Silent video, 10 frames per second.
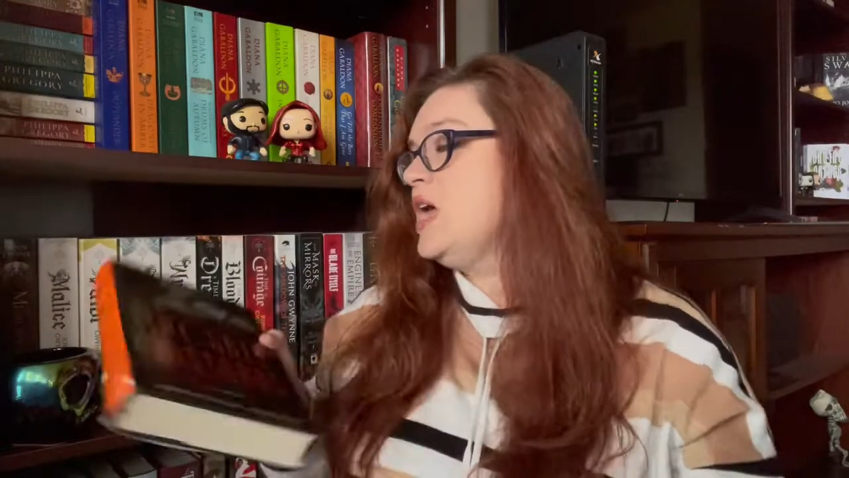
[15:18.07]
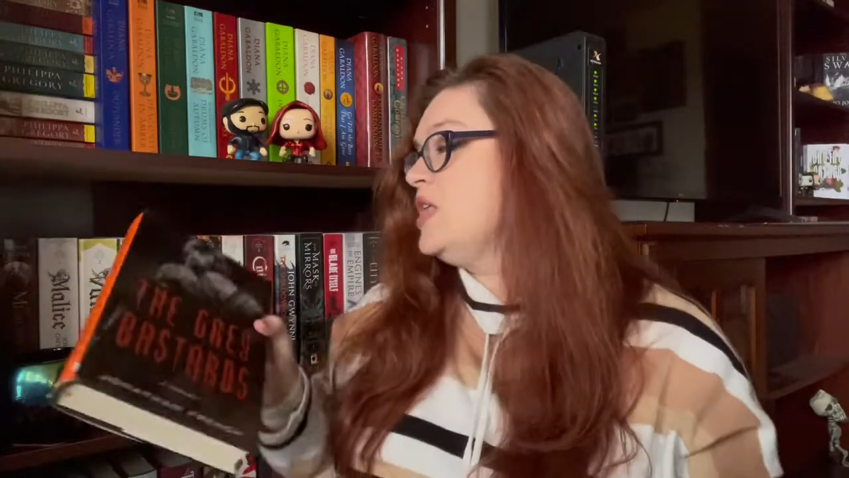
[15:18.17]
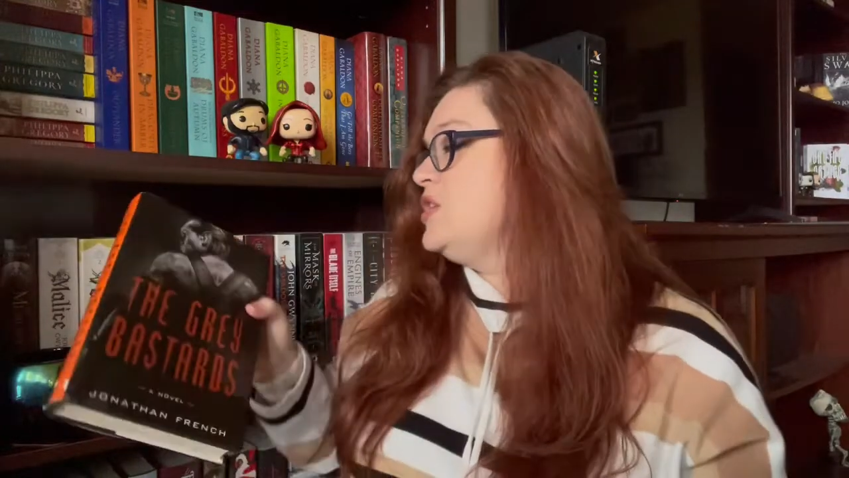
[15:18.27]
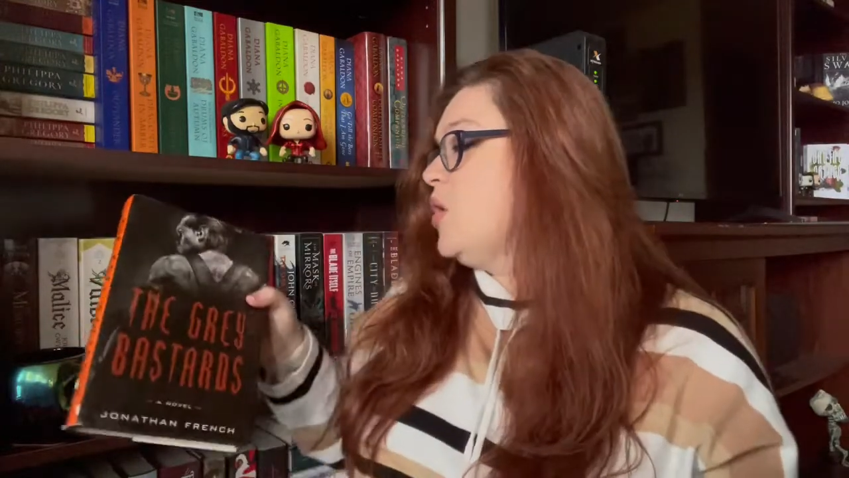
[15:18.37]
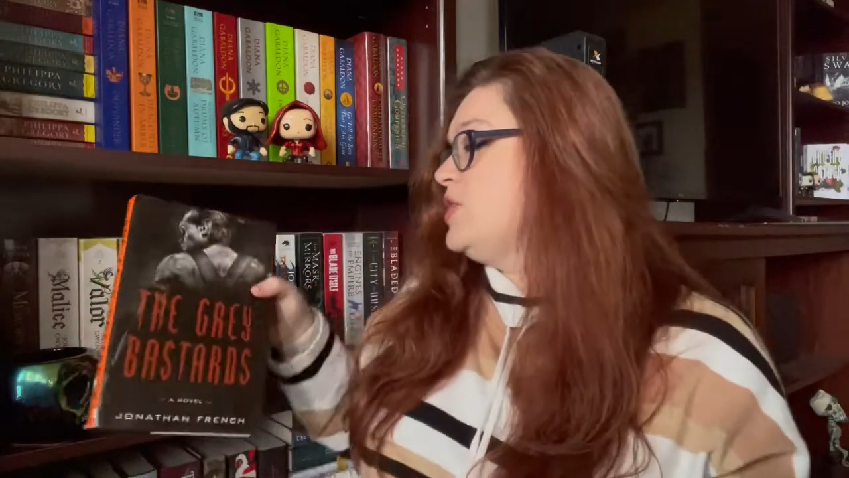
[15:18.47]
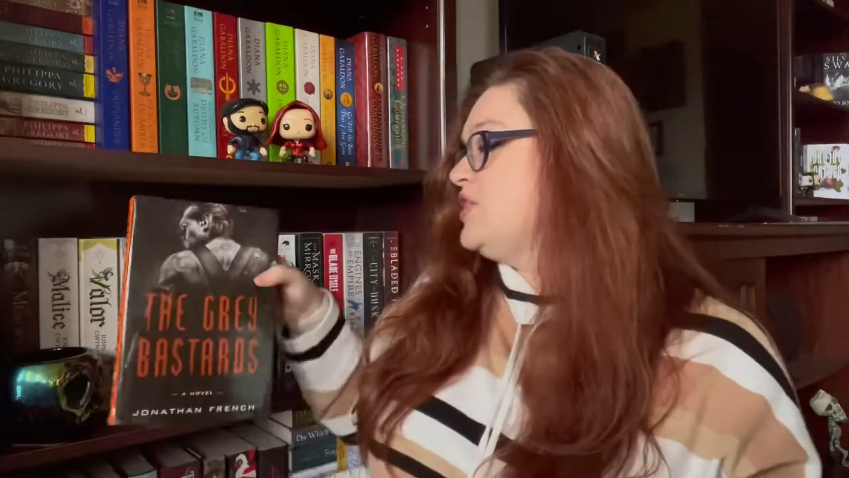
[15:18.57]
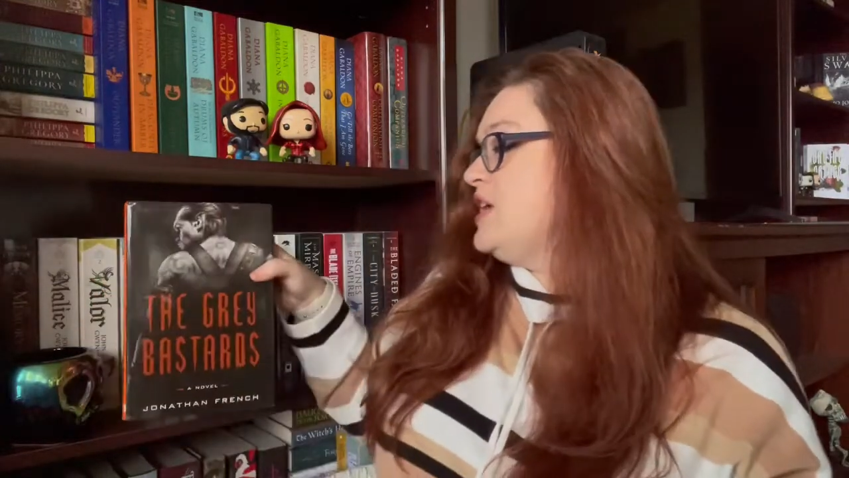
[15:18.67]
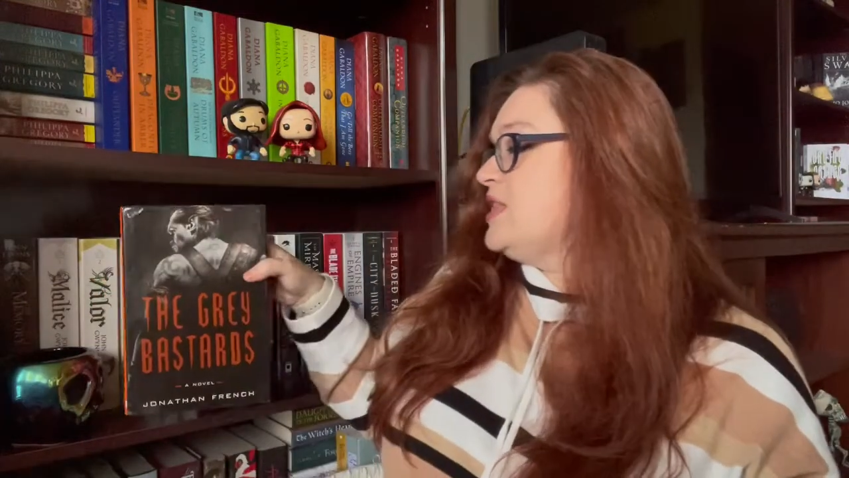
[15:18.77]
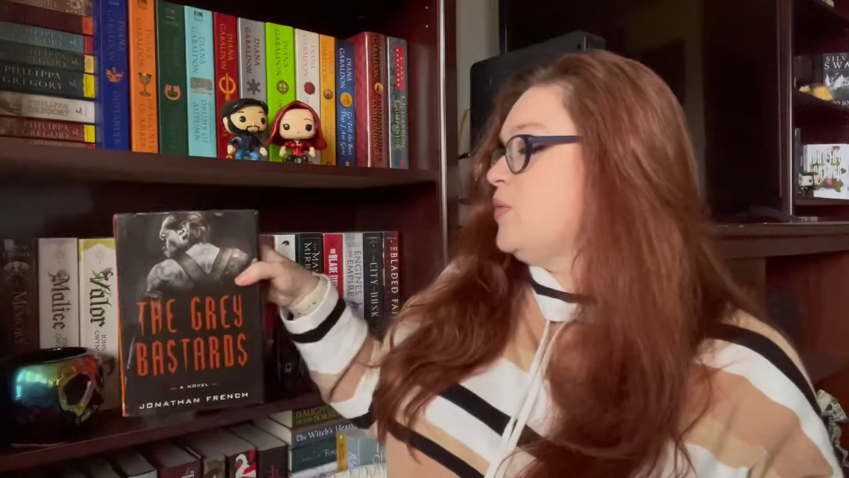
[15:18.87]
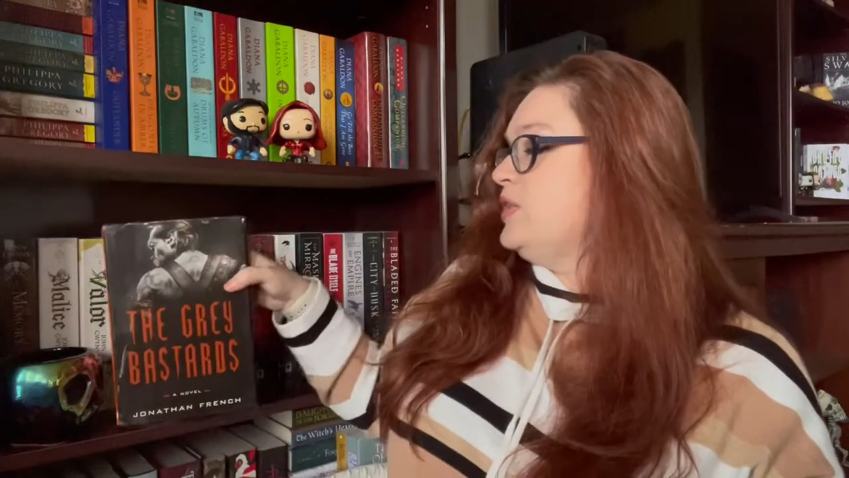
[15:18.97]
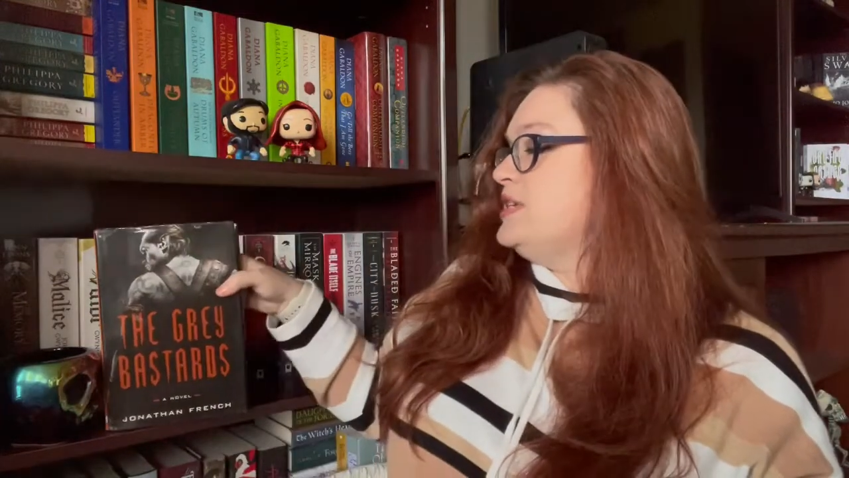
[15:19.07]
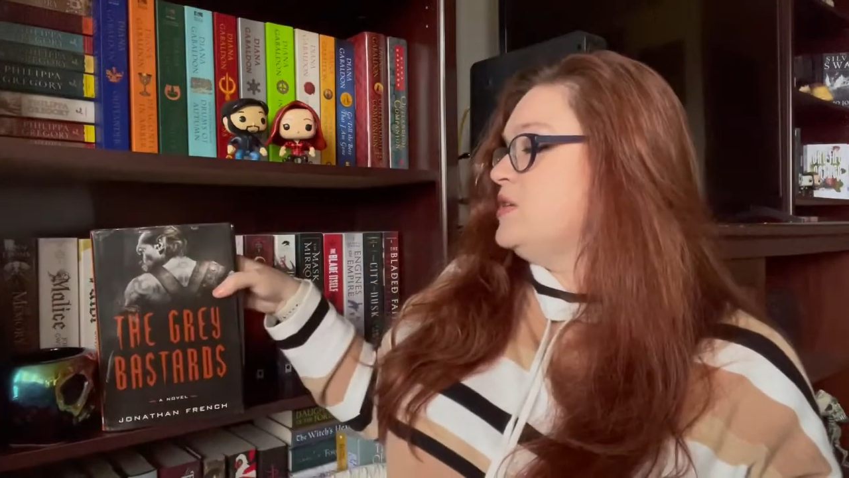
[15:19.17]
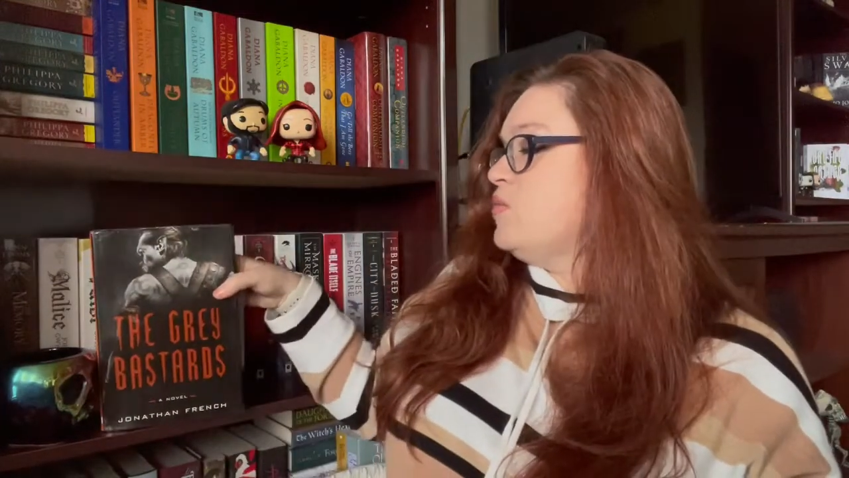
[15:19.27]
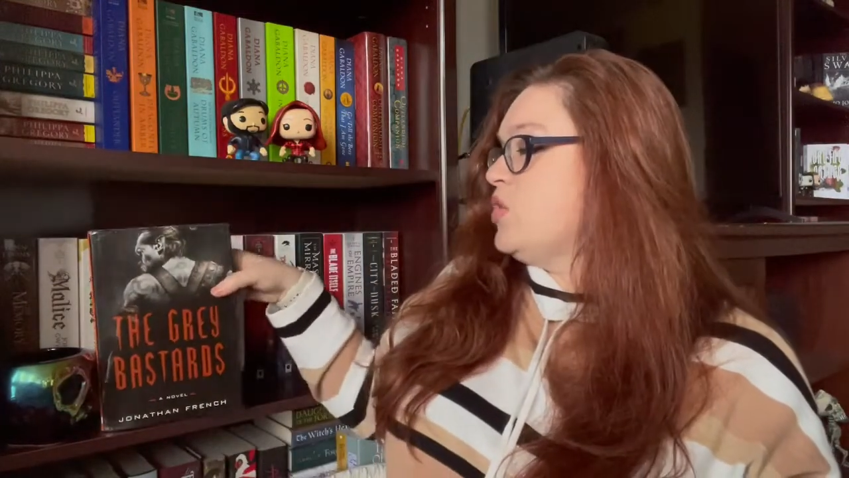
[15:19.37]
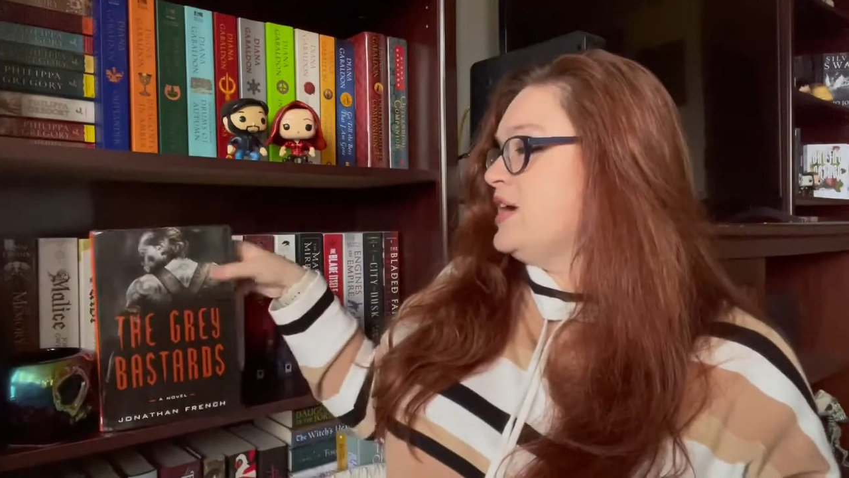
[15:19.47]
The only thing that really
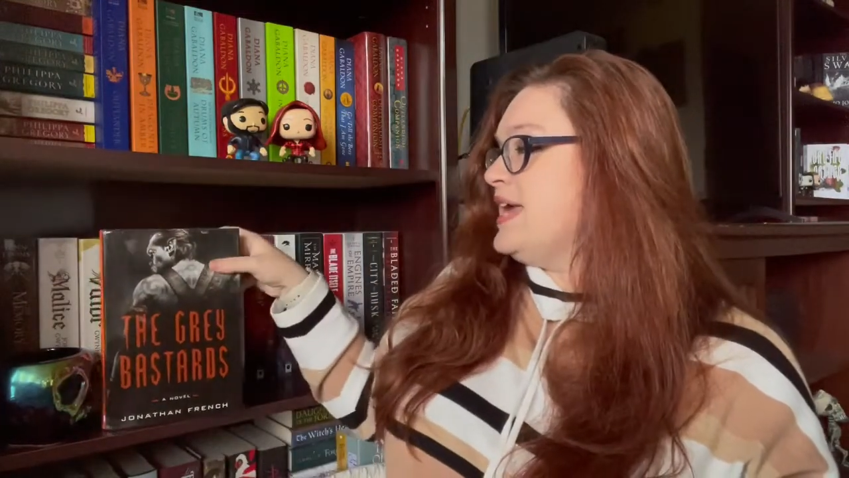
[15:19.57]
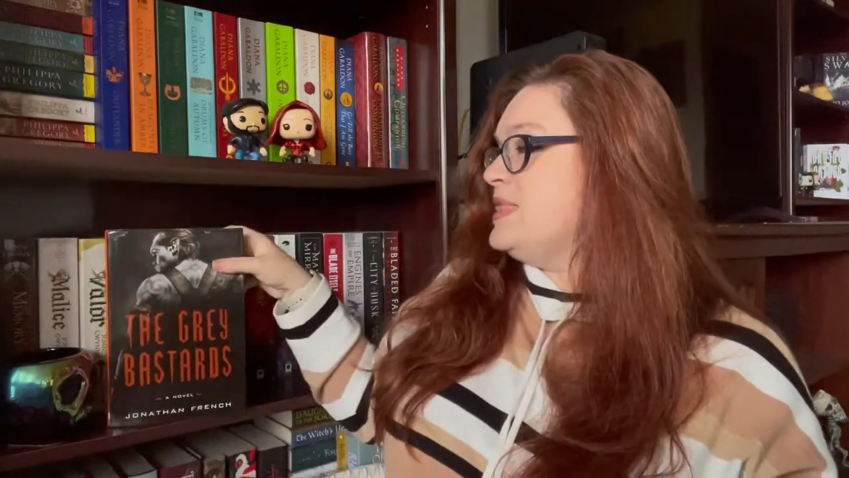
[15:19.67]
didn't work